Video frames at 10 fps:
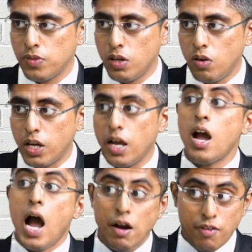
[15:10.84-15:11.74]
Okay.
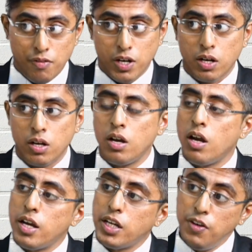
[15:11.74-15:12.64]
However,
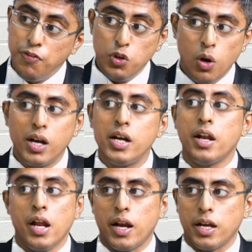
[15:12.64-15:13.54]
if you are an
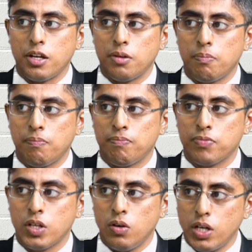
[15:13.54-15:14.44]
NRI,
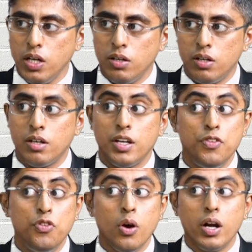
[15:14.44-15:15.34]
okay, if
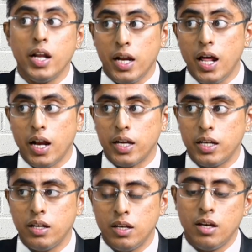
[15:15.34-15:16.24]
you are an NRI,
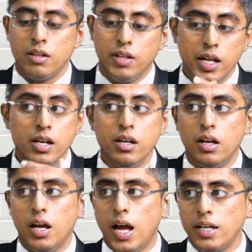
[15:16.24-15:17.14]
then
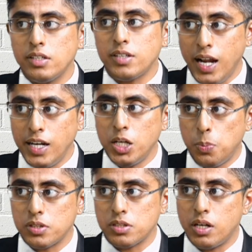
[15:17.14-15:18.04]
as a salaried
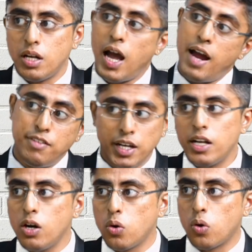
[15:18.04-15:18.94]
person, I have taken a
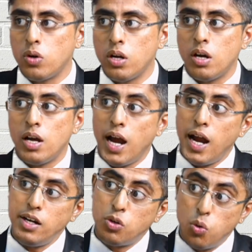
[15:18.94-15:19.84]
loan
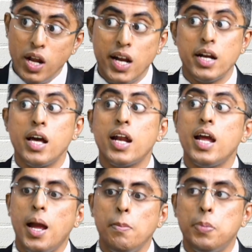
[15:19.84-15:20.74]
and to an NRI I
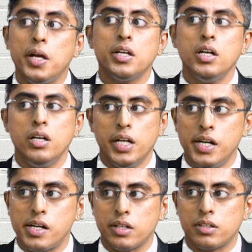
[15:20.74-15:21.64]
am paying a
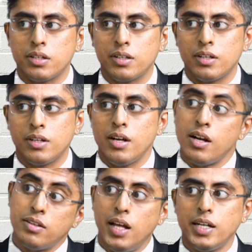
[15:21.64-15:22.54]
interest.
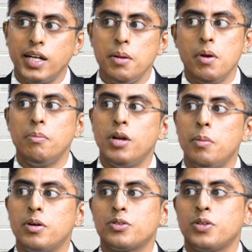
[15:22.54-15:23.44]
That time I am liable
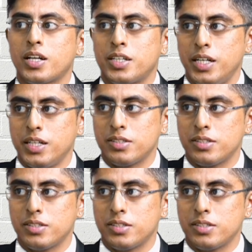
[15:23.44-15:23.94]
to deduct TDS.